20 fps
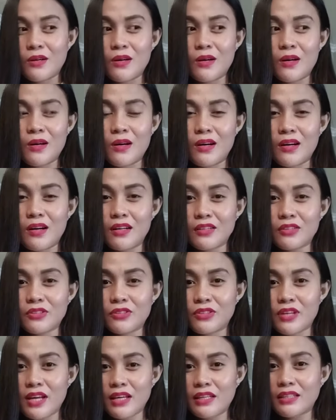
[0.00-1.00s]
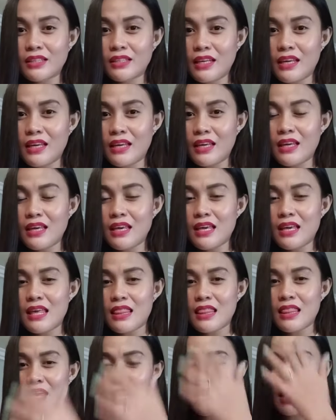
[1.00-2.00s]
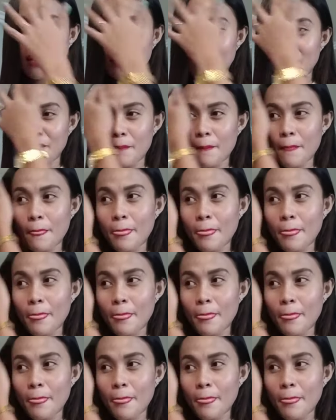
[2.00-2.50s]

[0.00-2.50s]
her correctly. And then